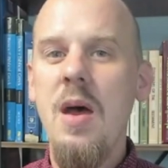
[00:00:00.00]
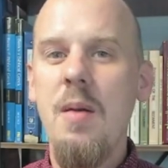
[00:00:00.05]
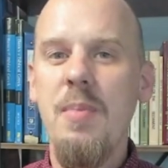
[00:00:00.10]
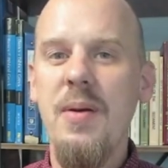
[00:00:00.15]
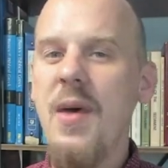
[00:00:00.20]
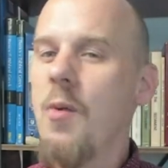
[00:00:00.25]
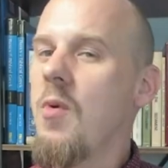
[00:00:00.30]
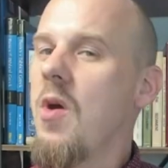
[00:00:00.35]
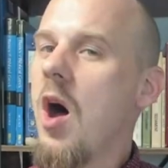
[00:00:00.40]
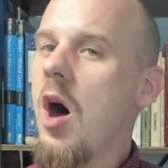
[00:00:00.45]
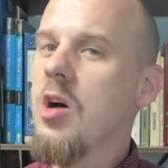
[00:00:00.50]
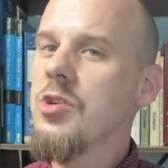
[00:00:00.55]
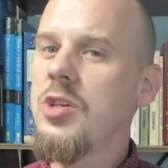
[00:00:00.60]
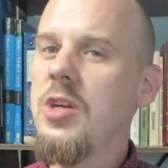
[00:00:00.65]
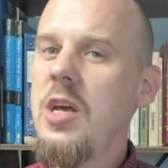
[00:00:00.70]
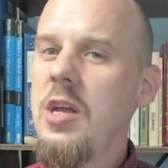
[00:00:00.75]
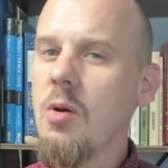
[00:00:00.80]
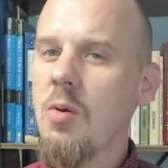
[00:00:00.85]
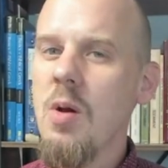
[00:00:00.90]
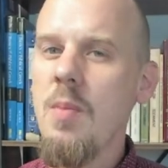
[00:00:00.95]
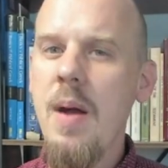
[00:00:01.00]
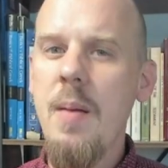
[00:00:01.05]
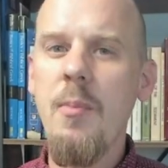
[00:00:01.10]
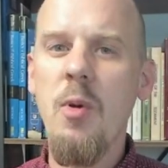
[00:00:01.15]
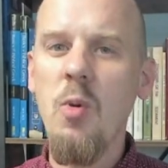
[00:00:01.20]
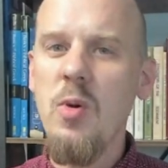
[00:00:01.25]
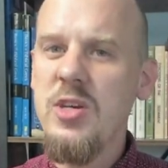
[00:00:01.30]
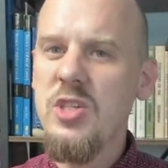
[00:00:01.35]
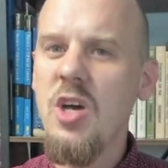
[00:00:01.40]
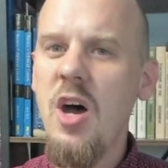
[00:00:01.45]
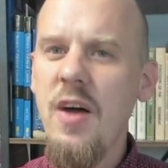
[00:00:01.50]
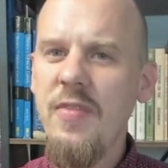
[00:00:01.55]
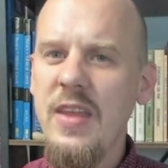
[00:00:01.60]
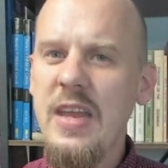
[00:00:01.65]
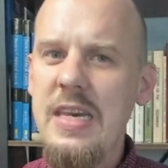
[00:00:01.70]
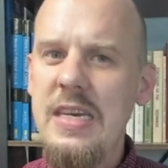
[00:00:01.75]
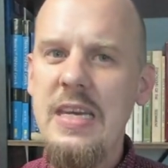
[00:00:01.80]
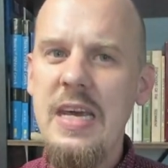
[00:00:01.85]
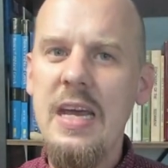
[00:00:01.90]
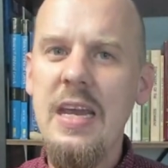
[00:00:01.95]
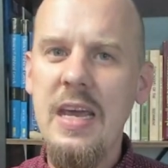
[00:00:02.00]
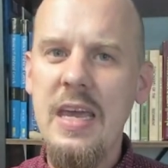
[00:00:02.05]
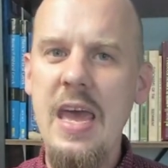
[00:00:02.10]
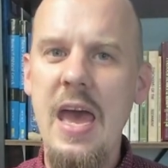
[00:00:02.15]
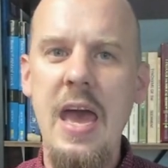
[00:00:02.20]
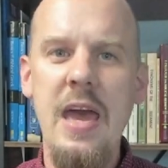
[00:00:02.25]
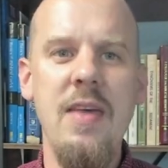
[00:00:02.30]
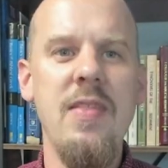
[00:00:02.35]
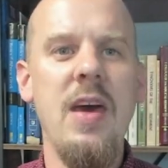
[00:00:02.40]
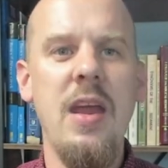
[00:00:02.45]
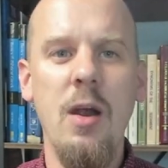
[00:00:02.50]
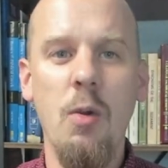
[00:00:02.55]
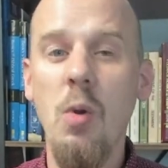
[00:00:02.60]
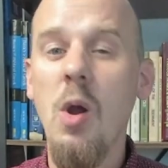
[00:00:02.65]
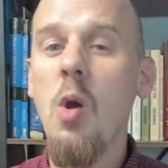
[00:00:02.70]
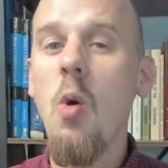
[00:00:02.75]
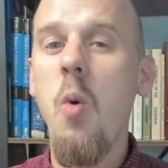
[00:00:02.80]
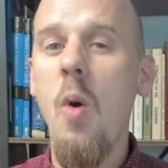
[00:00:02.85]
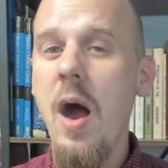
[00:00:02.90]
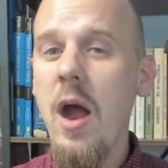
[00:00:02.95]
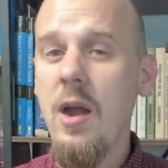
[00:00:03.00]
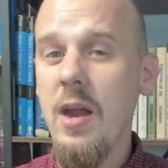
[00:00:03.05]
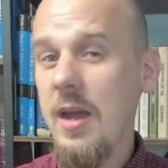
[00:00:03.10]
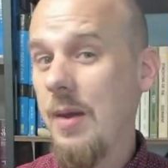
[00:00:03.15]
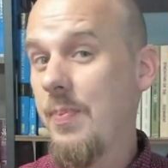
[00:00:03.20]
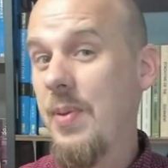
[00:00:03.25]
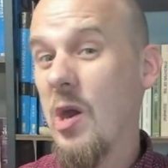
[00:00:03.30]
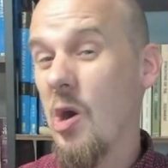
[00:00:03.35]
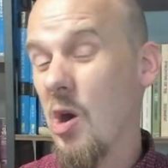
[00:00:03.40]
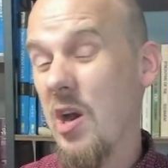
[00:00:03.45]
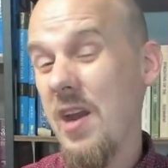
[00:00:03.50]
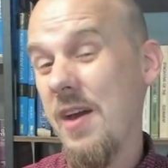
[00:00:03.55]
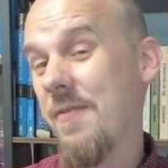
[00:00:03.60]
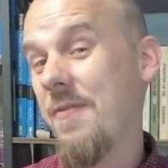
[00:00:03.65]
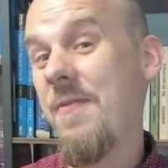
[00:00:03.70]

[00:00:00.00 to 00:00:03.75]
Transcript: But then we also need to remember we saw in the Didache that it required a period of